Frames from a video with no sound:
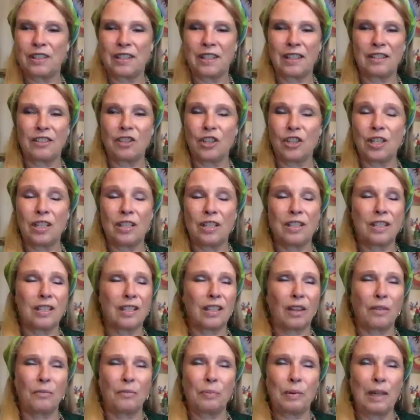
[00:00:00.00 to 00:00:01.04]
and she's
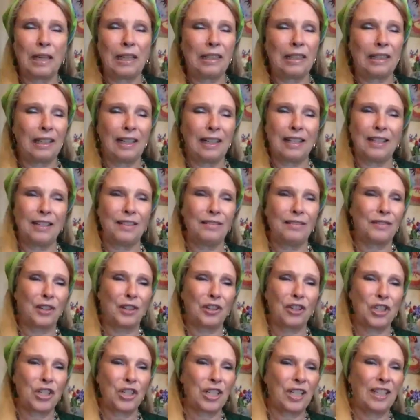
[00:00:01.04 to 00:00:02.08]
completely in
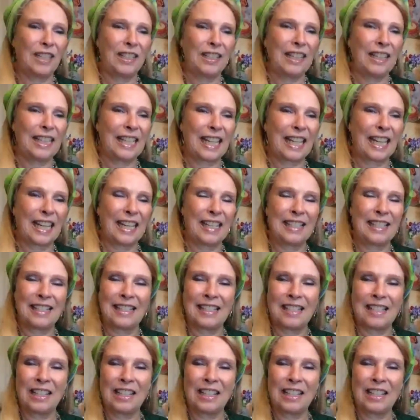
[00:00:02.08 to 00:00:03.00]
devotion and dedicated.